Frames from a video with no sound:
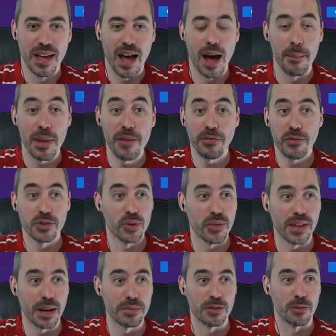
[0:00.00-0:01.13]
Um, if you enjoyed
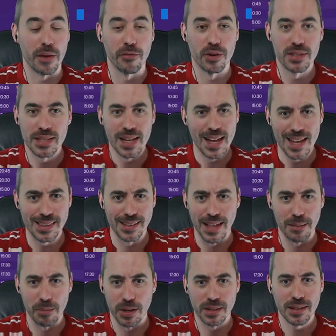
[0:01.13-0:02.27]
that episode, my friends, hit the
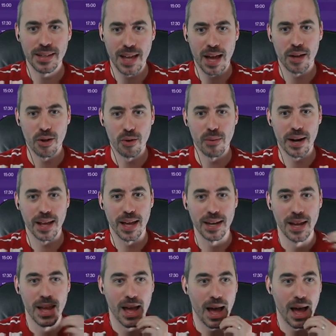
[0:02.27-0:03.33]
like button. Yeah, go right ahead.